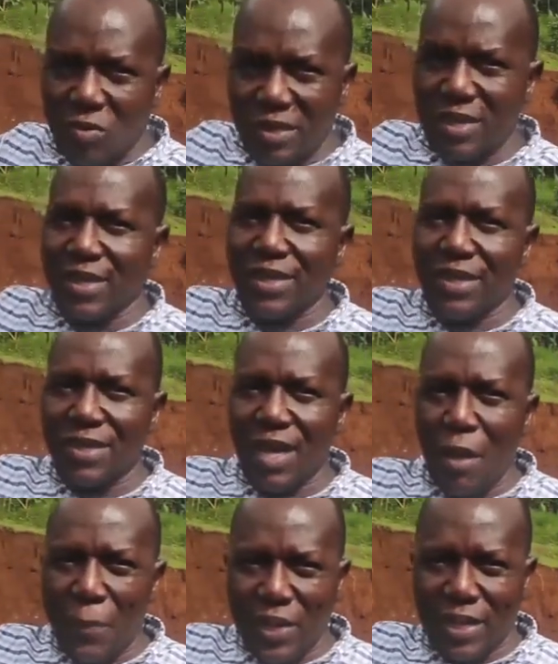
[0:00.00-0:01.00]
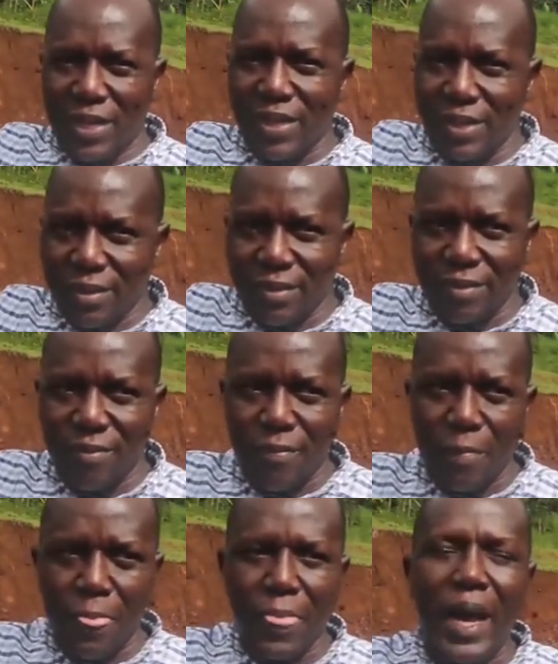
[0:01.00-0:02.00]
homesteads up in the hill
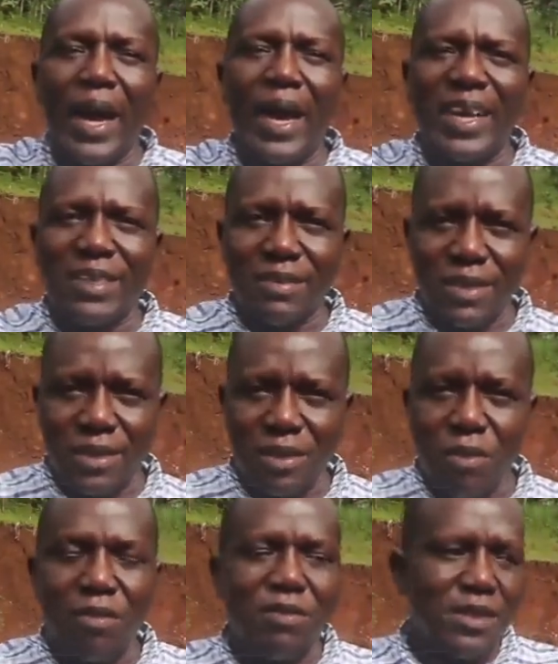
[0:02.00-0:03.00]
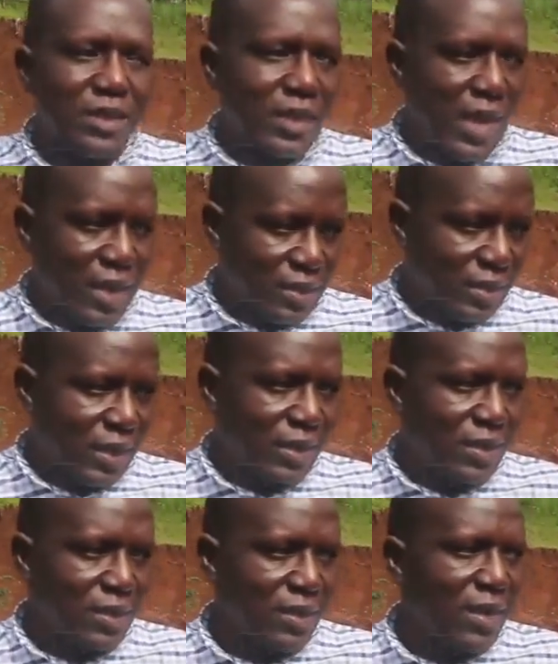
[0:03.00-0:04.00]
are at risk of this
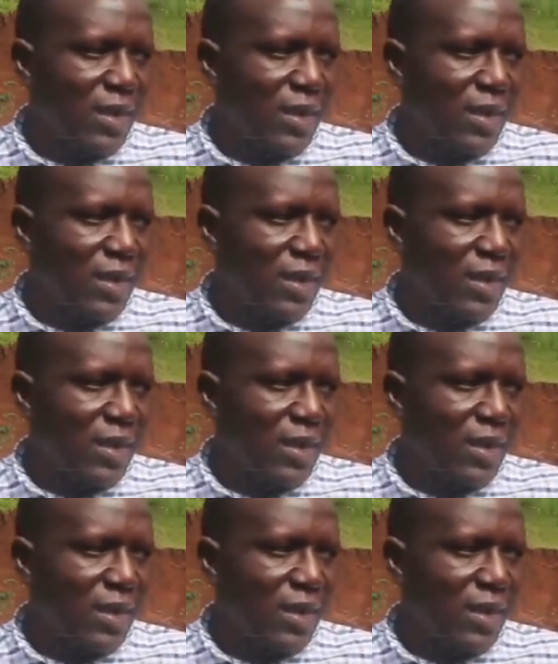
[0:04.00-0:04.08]
landslide.